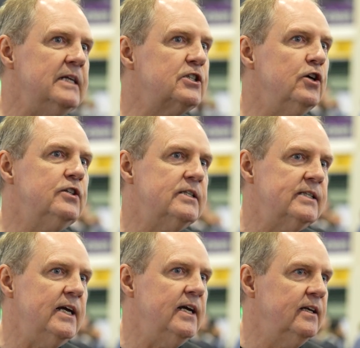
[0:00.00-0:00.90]
it's good to
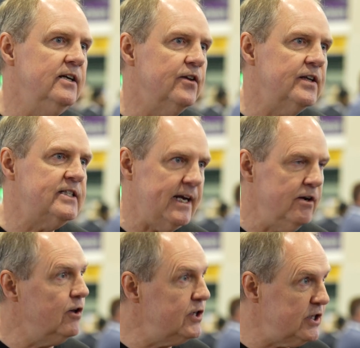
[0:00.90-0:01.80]
see, you know, the
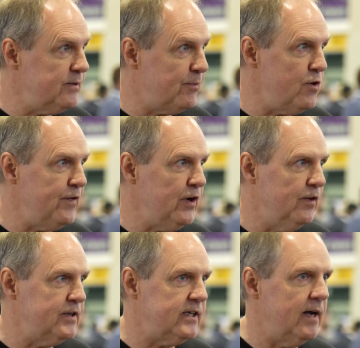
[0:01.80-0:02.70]
technology is improving
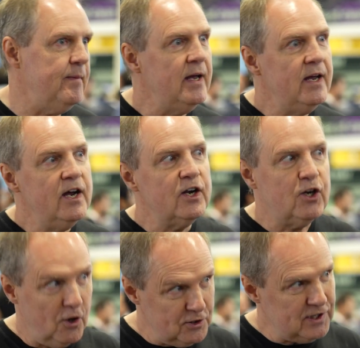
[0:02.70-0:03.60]
all the time.
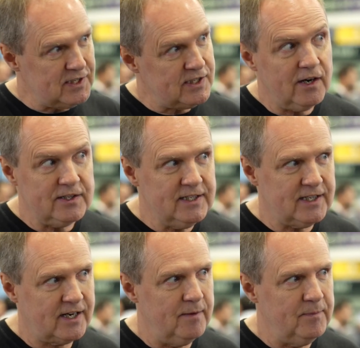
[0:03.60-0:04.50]
Costs are starting
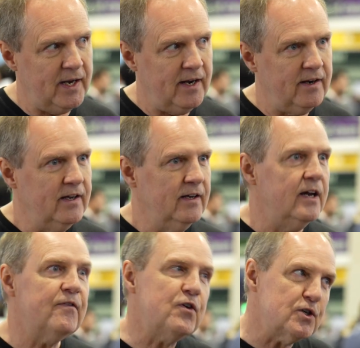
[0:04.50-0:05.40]
to come down.
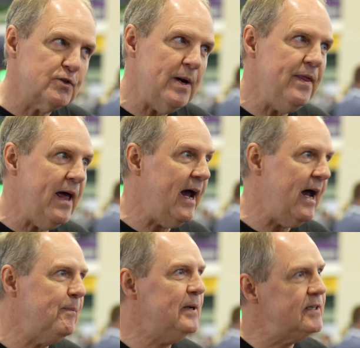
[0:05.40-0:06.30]
And of course, when that
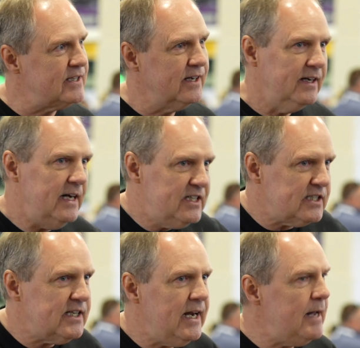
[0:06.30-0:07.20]
happens, it
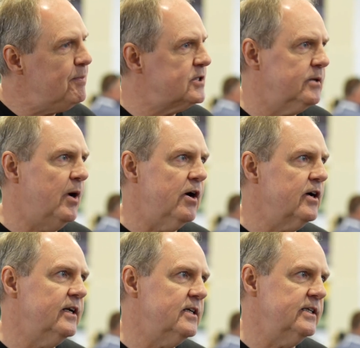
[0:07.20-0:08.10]
just enables the
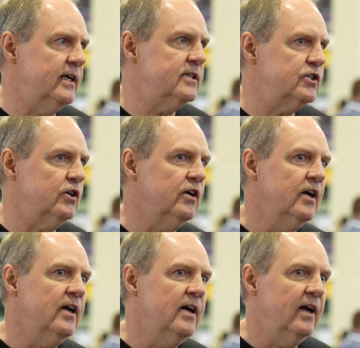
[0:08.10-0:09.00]
market, doesn't it? So
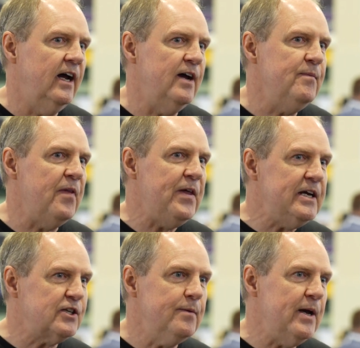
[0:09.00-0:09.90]
um, I think
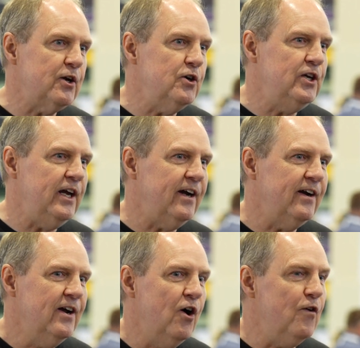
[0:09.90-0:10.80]
it's going to be a good year.
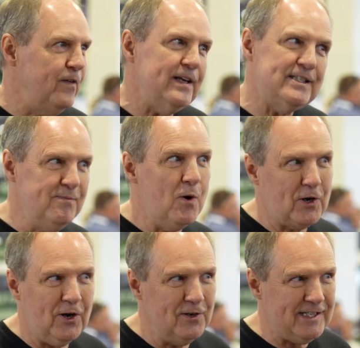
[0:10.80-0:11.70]
Hopefully, some more
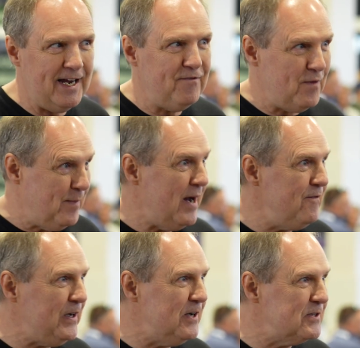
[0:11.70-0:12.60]
content for my
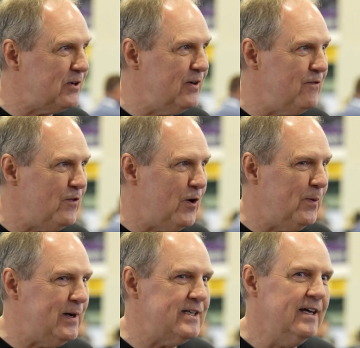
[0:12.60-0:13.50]
videos going
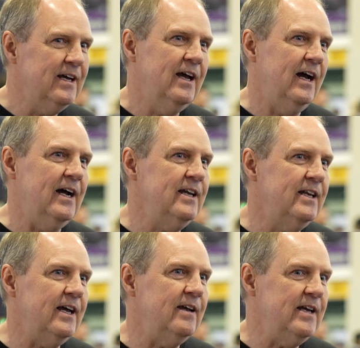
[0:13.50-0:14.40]
forward.
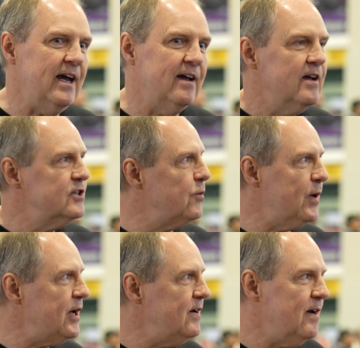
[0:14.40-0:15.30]
And uh, yeah, so
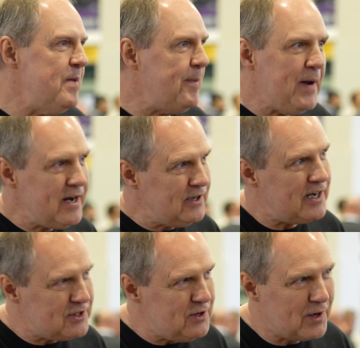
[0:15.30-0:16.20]
what? It, maybe I could
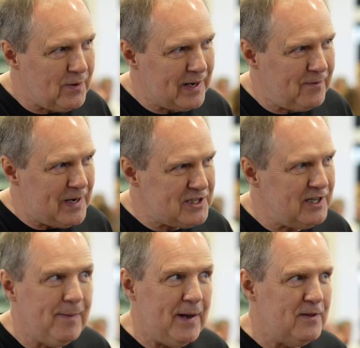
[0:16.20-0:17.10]
ask you a quick
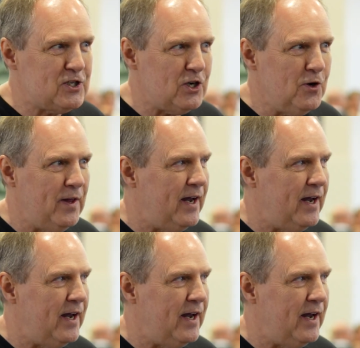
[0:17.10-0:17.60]
question about the show